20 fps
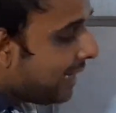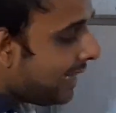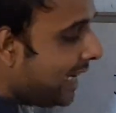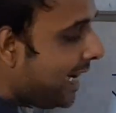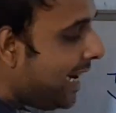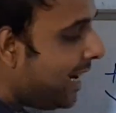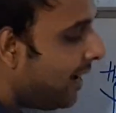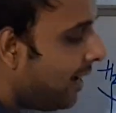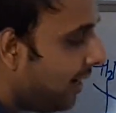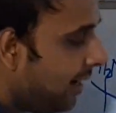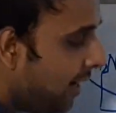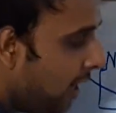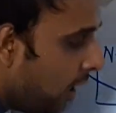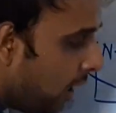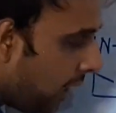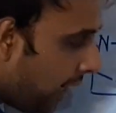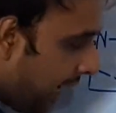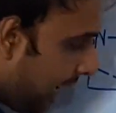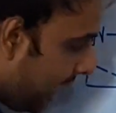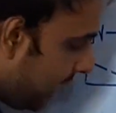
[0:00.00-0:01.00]
there
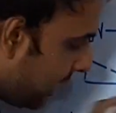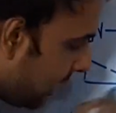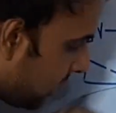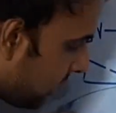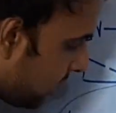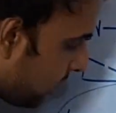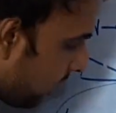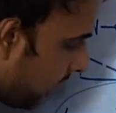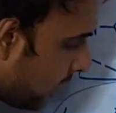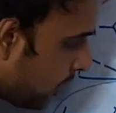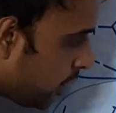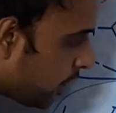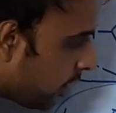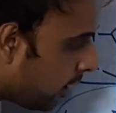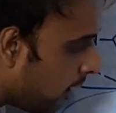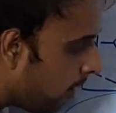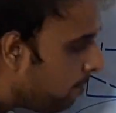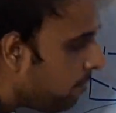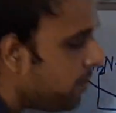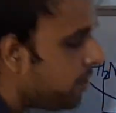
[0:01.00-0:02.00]
in the structure
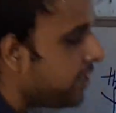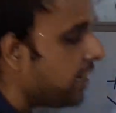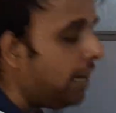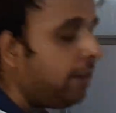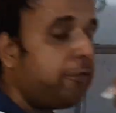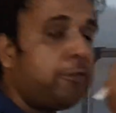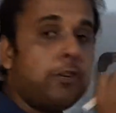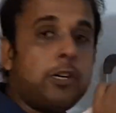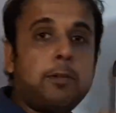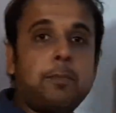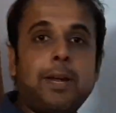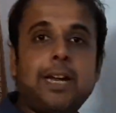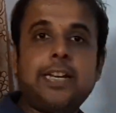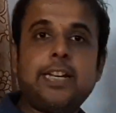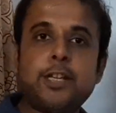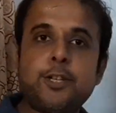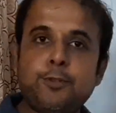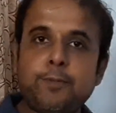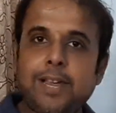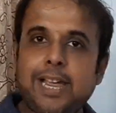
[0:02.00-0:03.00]
of sulfonamide
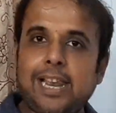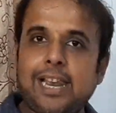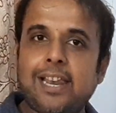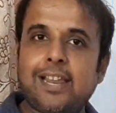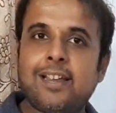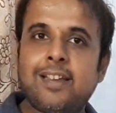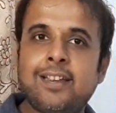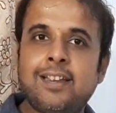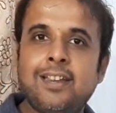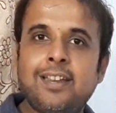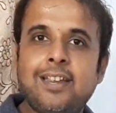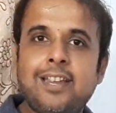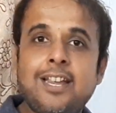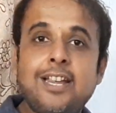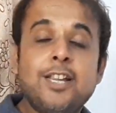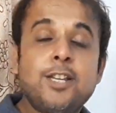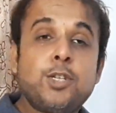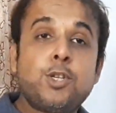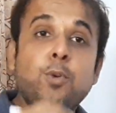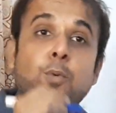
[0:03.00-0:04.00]
as well.
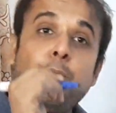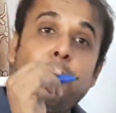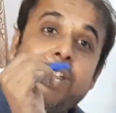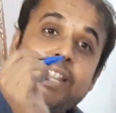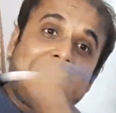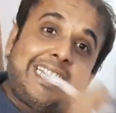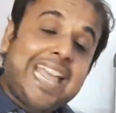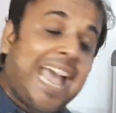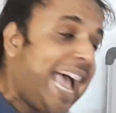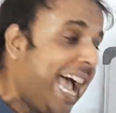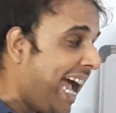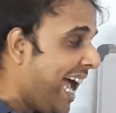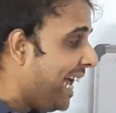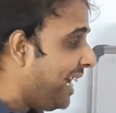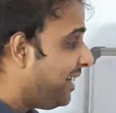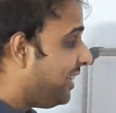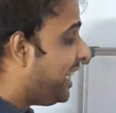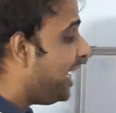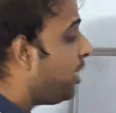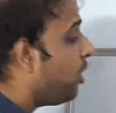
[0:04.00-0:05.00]
So with
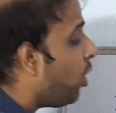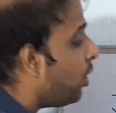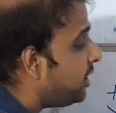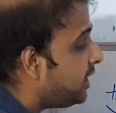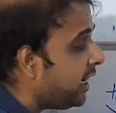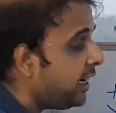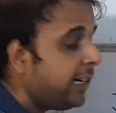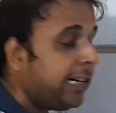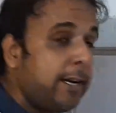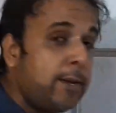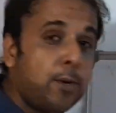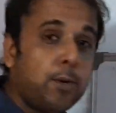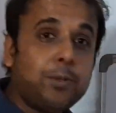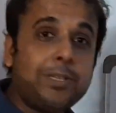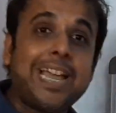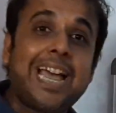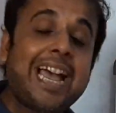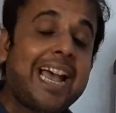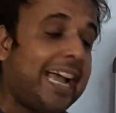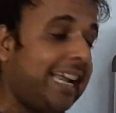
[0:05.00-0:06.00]
that, they got the clue
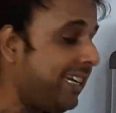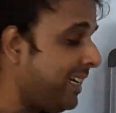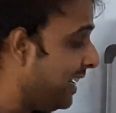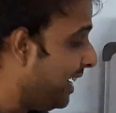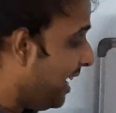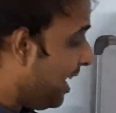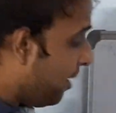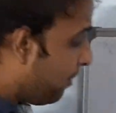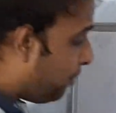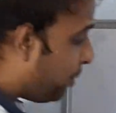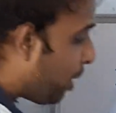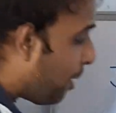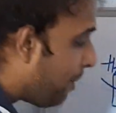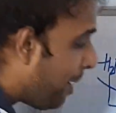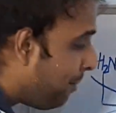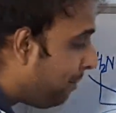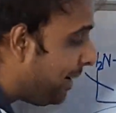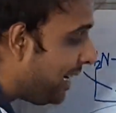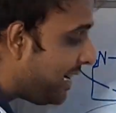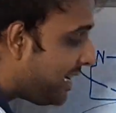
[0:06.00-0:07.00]
that probably